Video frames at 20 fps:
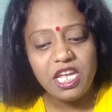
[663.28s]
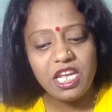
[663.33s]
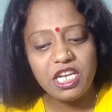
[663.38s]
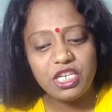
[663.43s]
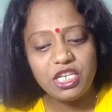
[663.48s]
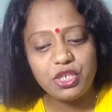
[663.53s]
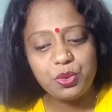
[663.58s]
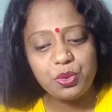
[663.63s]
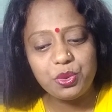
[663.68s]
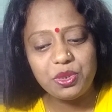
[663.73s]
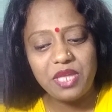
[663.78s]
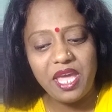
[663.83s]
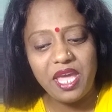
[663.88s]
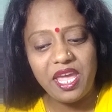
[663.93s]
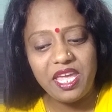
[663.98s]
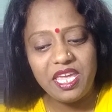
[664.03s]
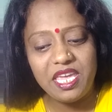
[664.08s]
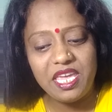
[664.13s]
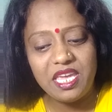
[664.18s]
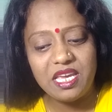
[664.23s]
into
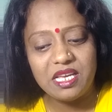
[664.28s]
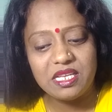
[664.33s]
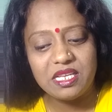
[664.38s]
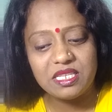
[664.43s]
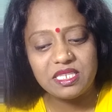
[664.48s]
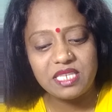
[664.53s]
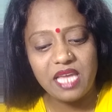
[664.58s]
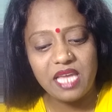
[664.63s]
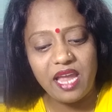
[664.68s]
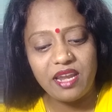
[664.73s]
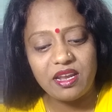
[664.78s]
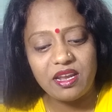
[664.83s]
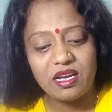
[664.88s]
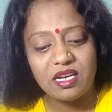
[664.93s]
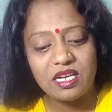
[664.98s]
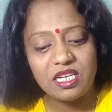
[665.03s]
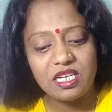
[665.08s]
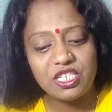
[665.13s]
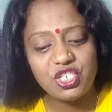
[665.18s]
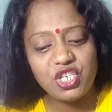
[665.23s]
their ears and
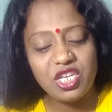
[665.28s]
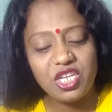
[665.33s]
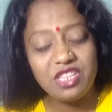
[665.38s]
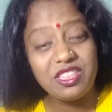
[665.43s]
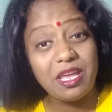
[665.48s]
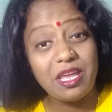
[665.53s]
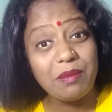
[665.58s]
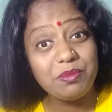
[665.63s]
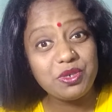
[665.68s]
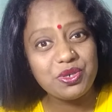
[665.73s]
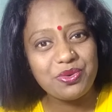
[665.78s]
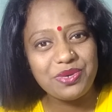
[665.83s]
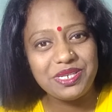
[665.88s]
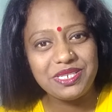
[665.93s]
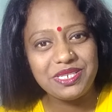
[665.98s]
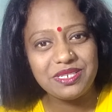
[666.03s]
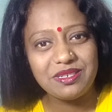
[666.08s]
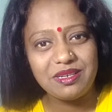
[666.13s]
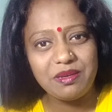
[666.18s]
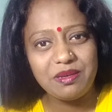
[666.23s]
urging them to
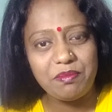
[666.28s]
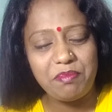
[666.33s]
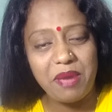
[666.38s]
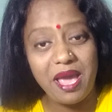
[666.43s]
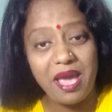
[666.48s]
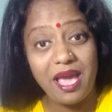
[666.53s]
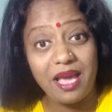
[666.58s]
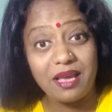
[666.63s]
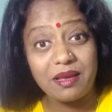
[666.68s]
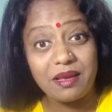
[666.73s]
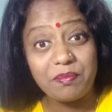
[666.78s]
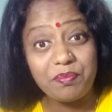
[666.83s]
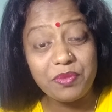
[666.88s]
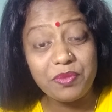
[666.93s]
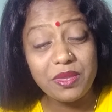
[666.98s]
return back.